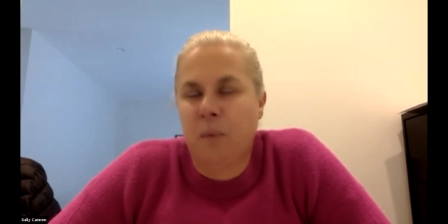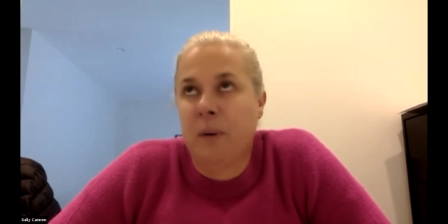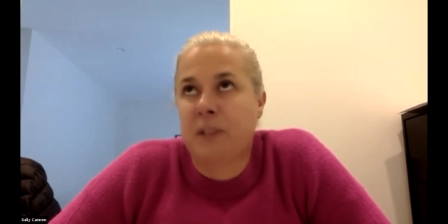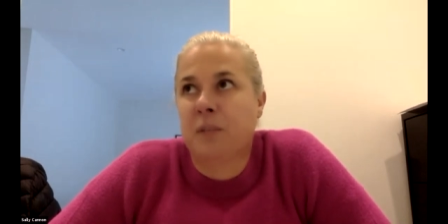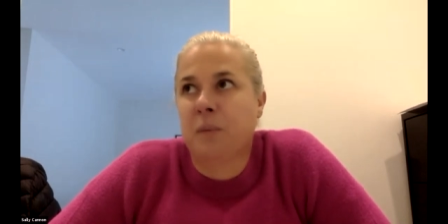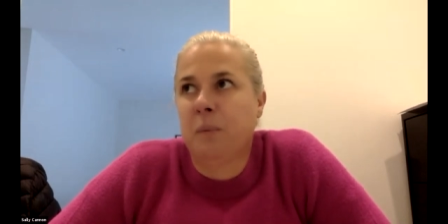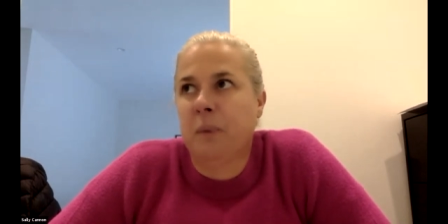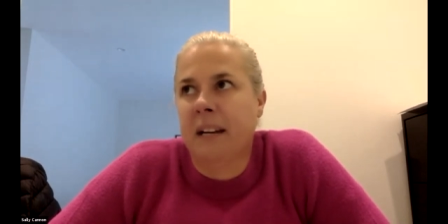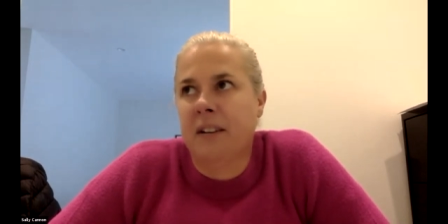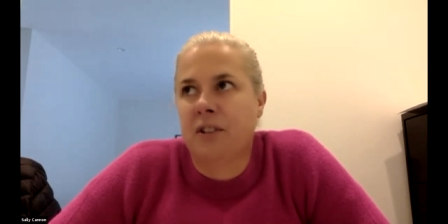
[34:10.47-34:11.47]
question would
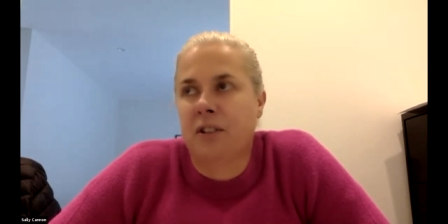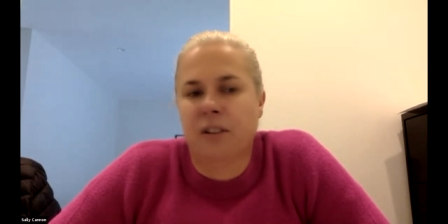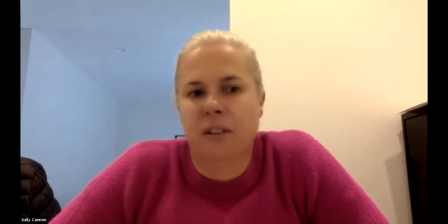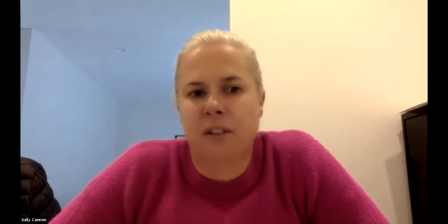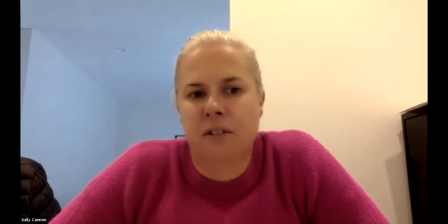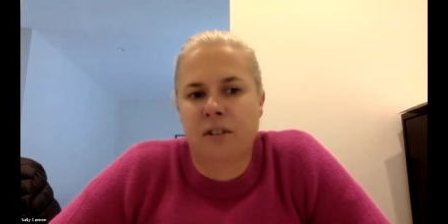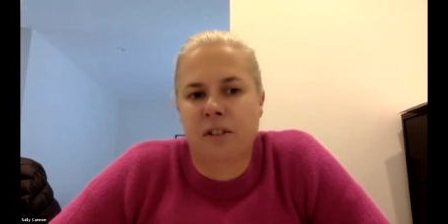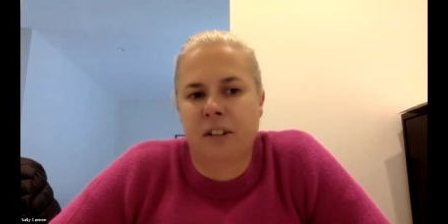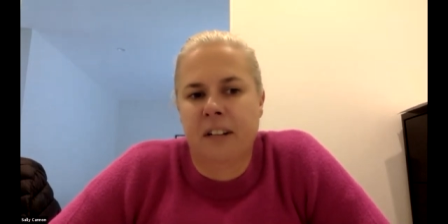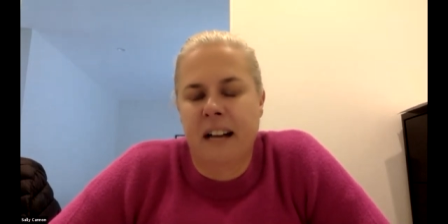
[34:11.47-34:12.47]
be to
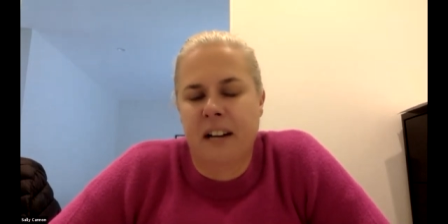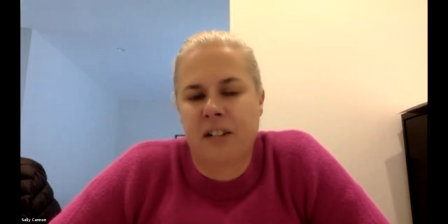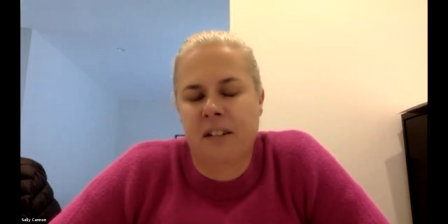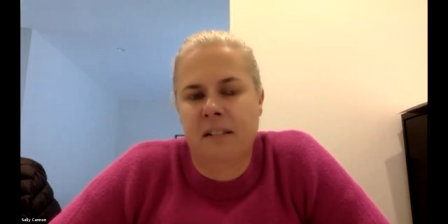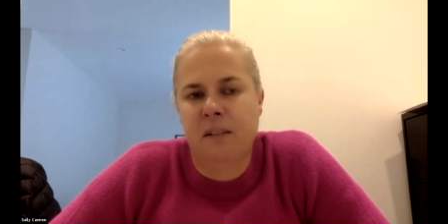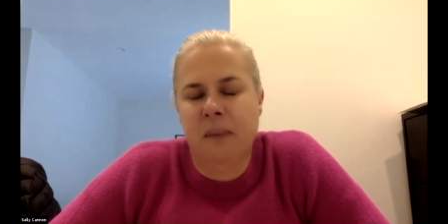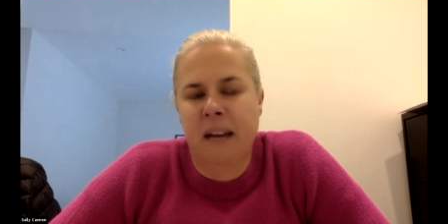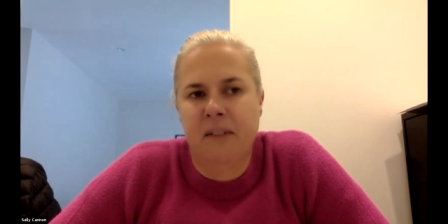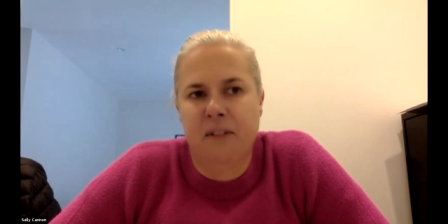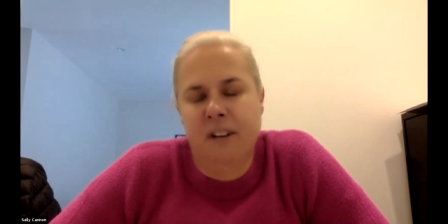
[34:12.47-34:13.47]
Luke and Ash, and you
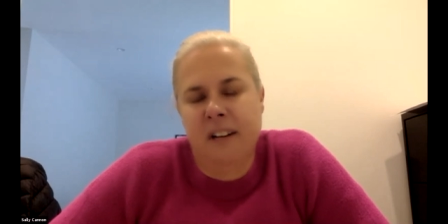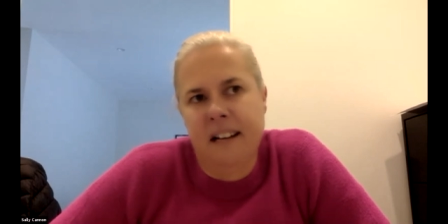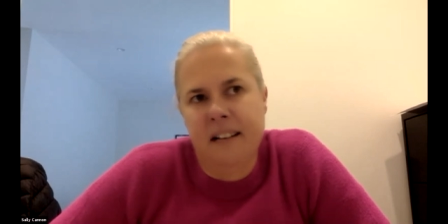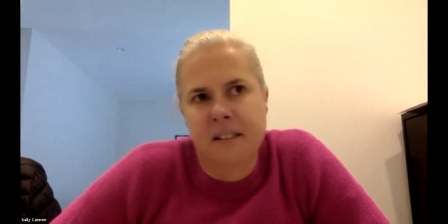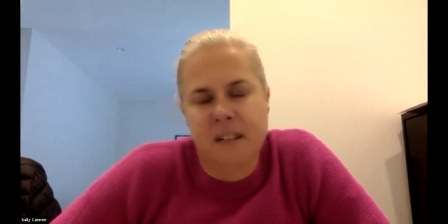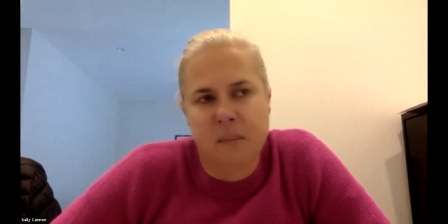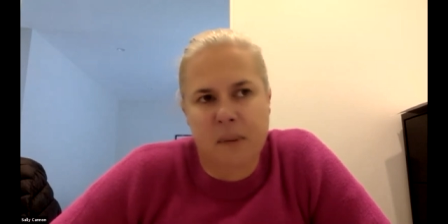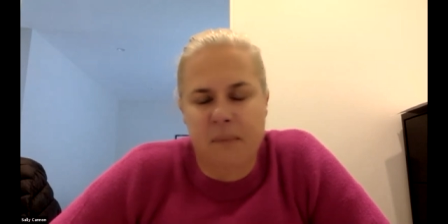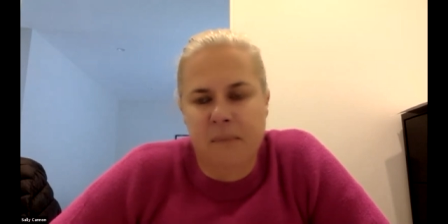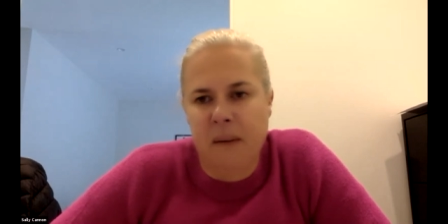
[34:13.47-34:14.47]
may have already answered it, but
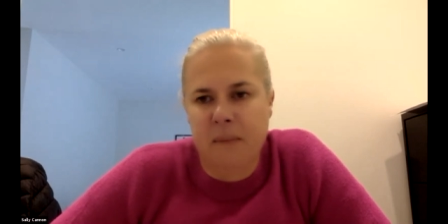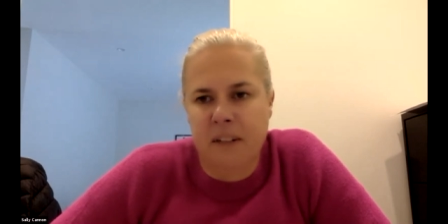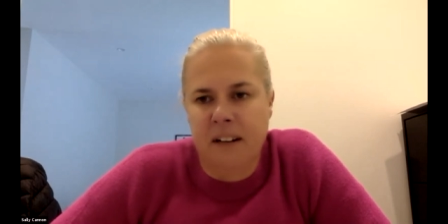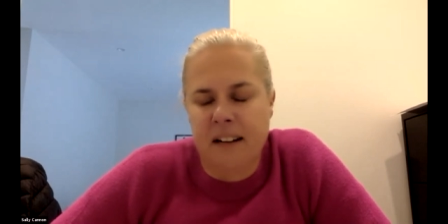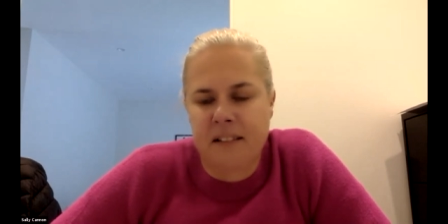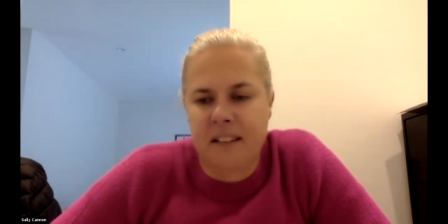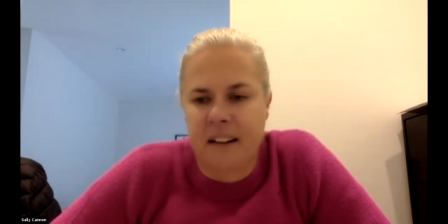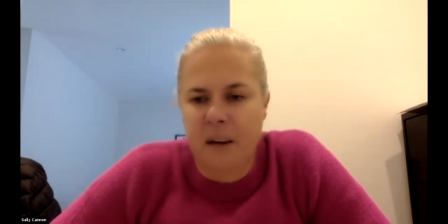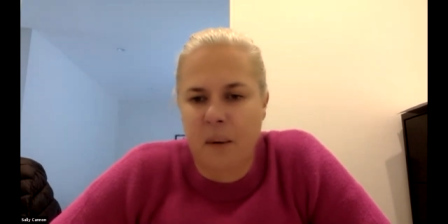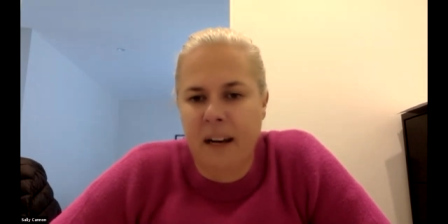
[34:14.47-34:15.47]
I'm going to ask it
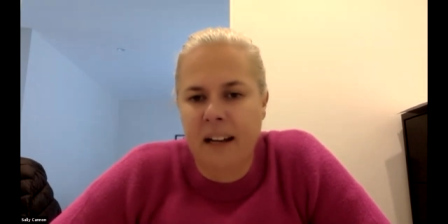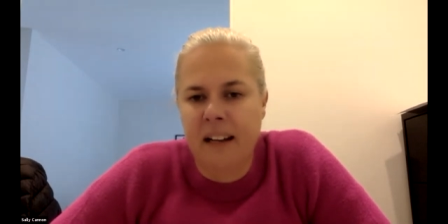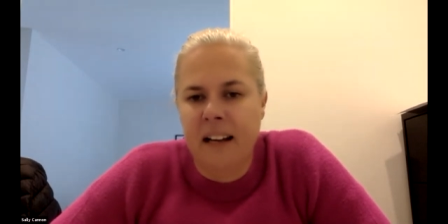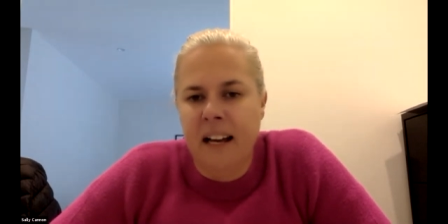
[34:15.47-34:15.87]
anyway.